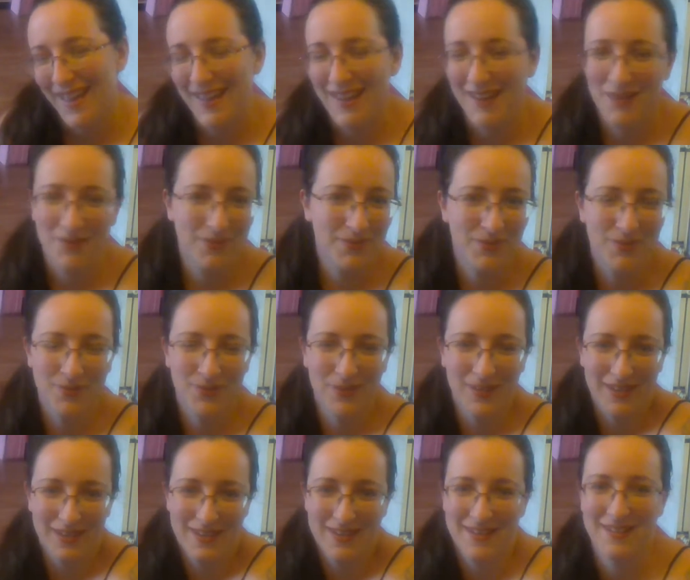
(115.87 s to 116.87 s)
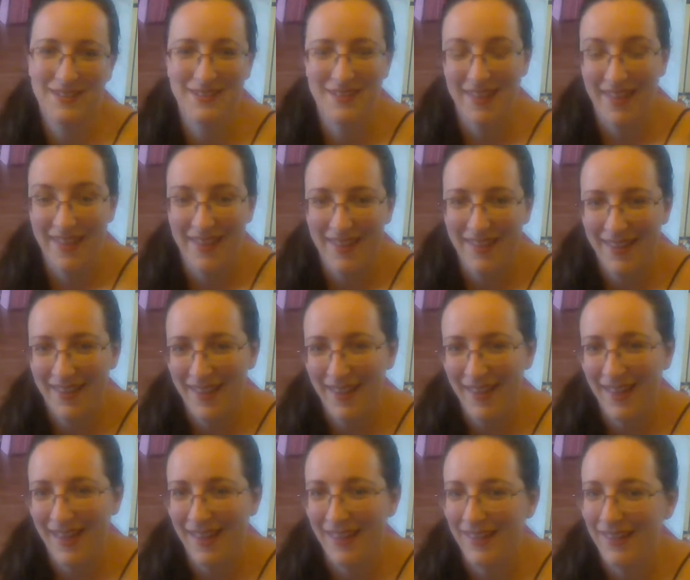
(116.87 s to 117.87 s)
If he's there
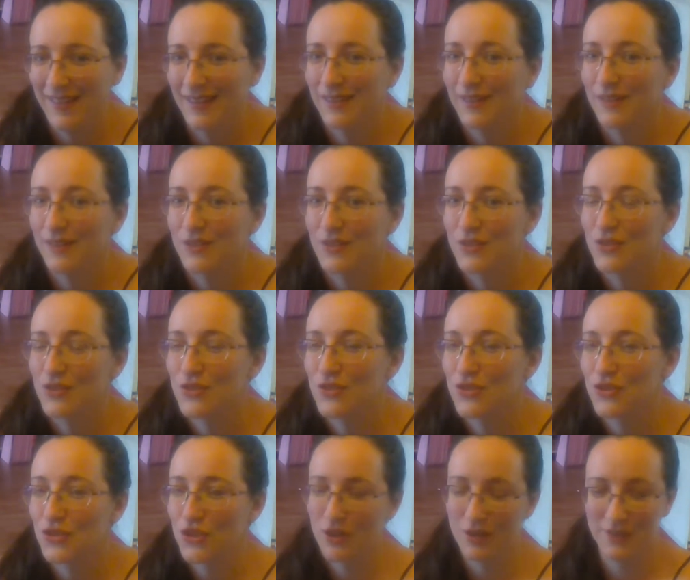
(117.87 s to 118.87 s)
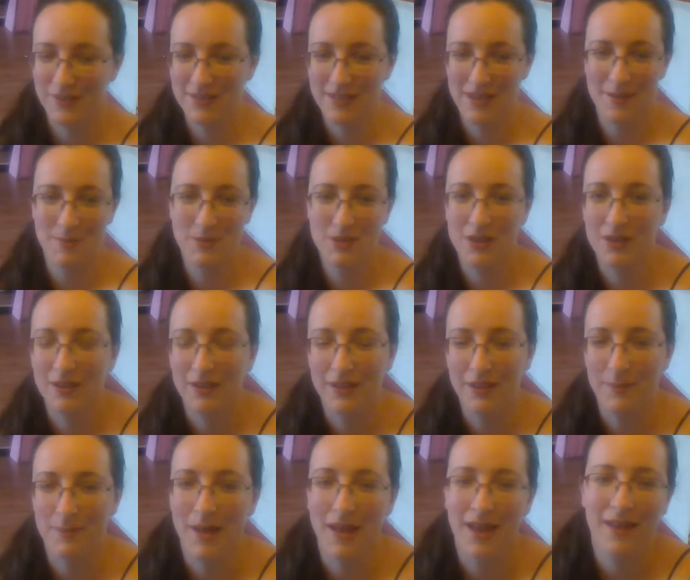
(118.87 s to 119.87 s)
and at the same
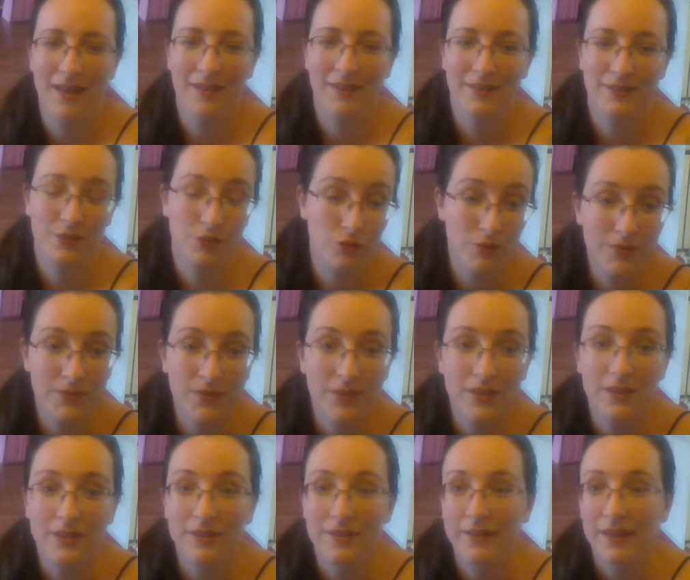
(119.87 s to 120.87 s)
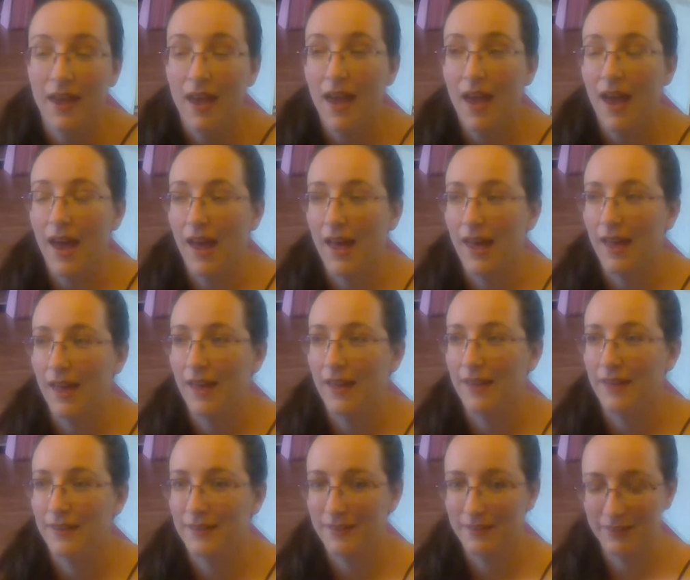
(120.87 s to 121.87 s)
time as the Griffins,
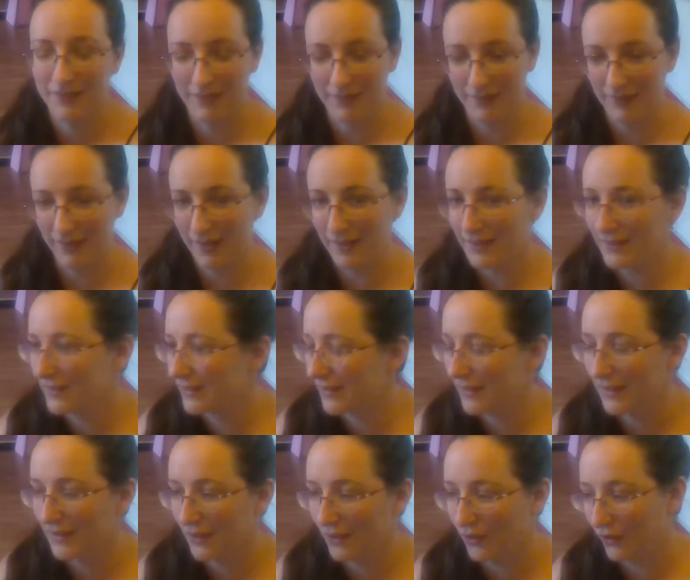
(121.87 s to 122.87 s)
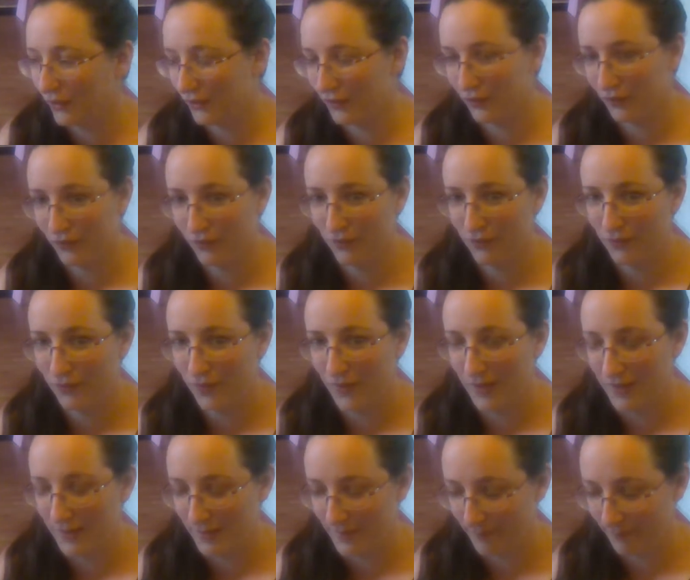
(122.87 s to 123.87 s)
and suddenly I see lots of
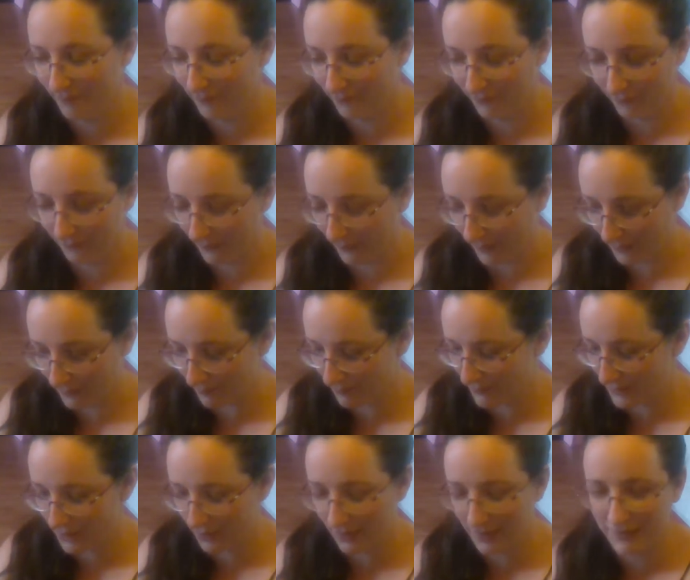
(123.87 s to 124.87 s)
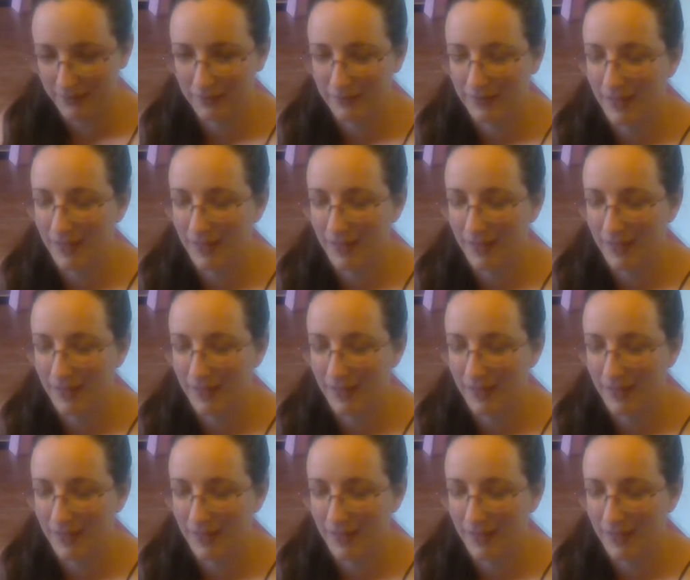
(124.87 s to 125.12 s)
tidal